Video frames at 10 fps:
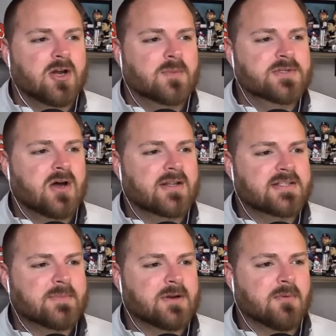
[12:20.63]
Hubbs on in
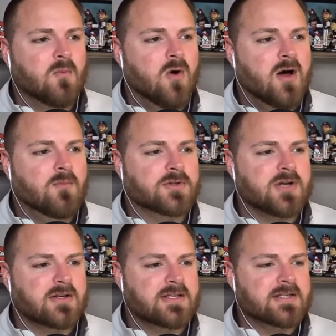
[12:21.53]
segment number one. We'll
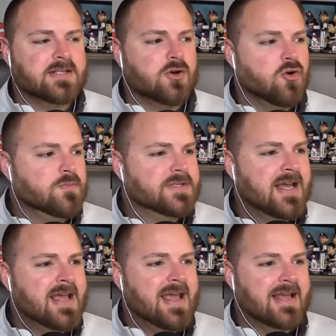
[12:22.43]
talk Tennessee hoops
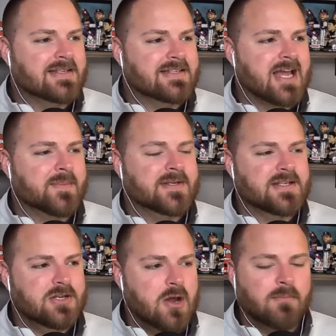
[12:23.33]
in
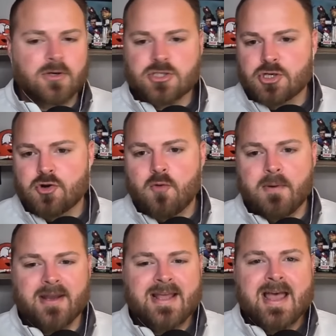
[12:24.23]
segment number two.
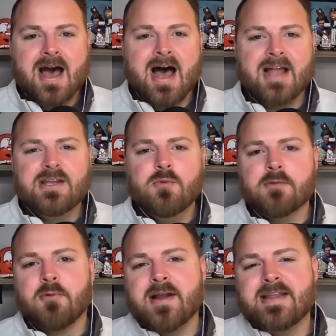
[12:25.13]
But I did want
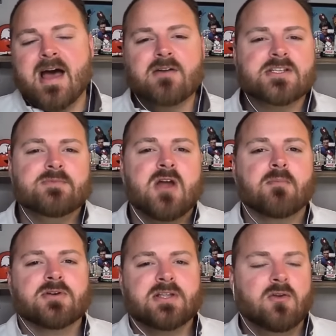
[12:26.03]
to break down some
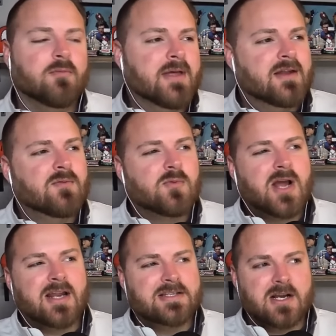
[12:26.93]
numbers a little bit. We're
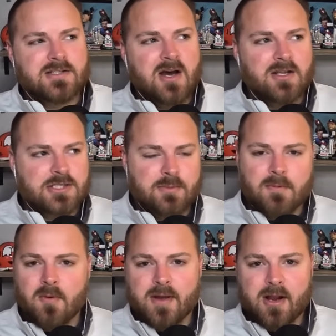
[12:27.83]
not going to talk a ton of Super
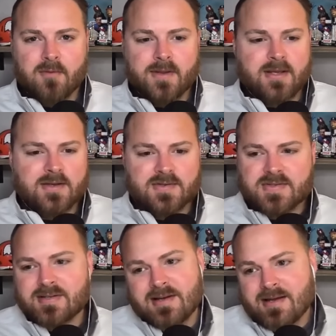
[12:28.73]
Bowl here
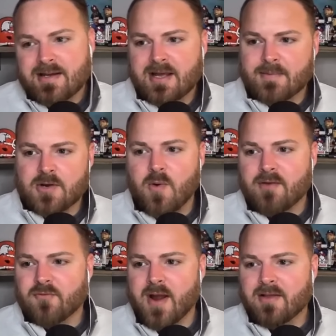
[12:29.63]
because, I mean,
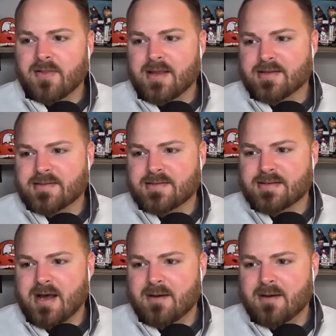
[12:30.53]
quite frankly, it's